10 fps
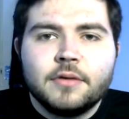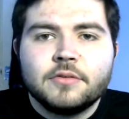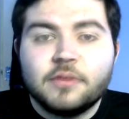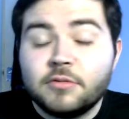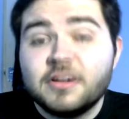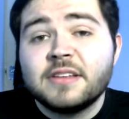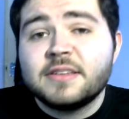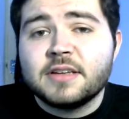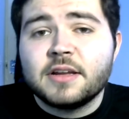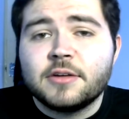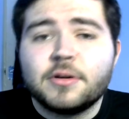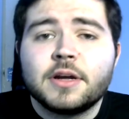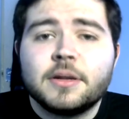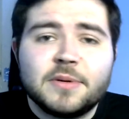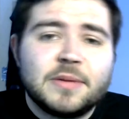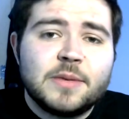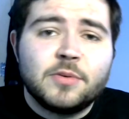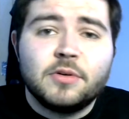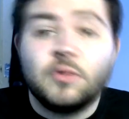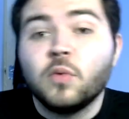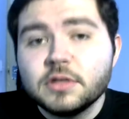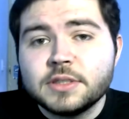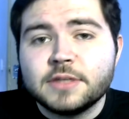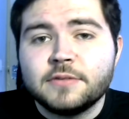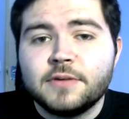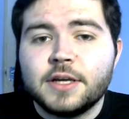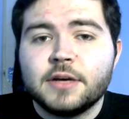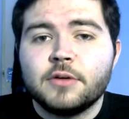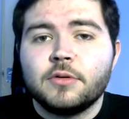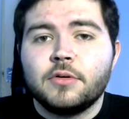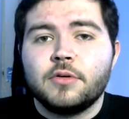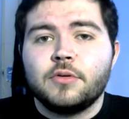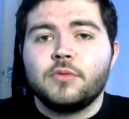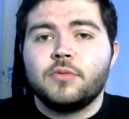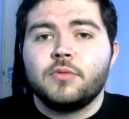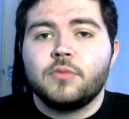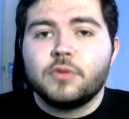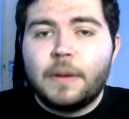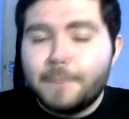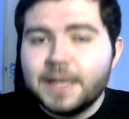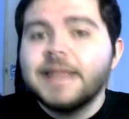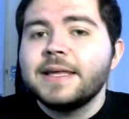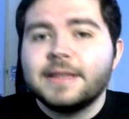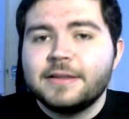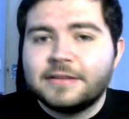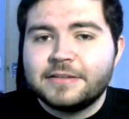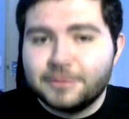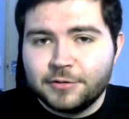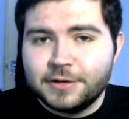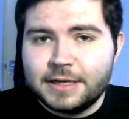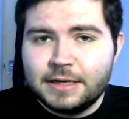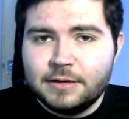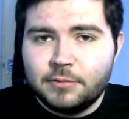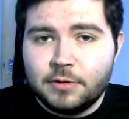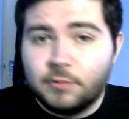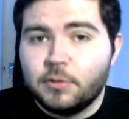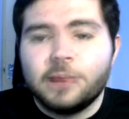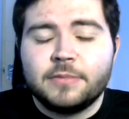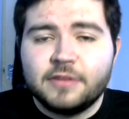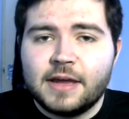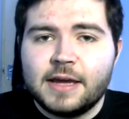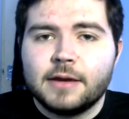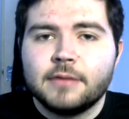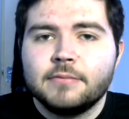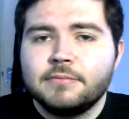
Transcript: So chances are there are going to be people who watch this video who completely disagree with what I'm saying.